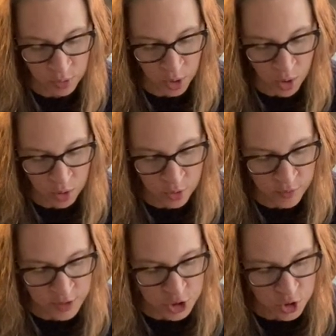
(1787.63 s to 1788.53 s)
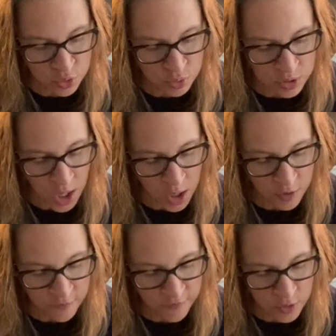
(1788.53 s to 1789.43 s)
longer than 2
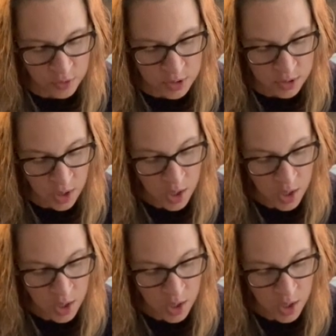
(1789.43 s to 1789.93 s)
soccer fields.